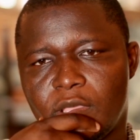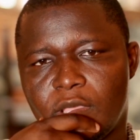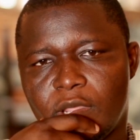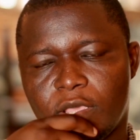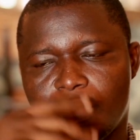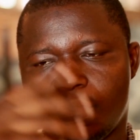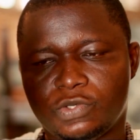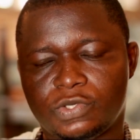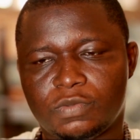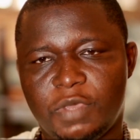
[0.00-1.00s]
And it
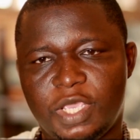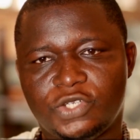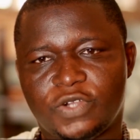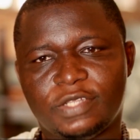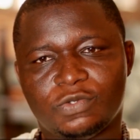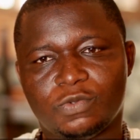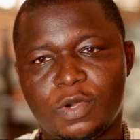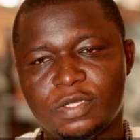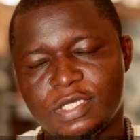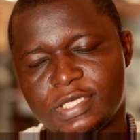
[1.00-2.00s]
goes, me trying to
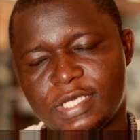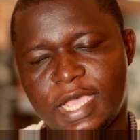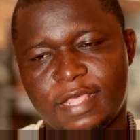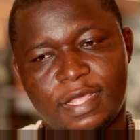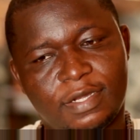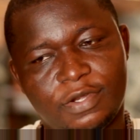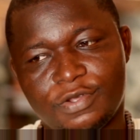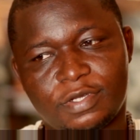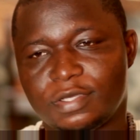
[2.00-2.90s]
warn this guy that, look,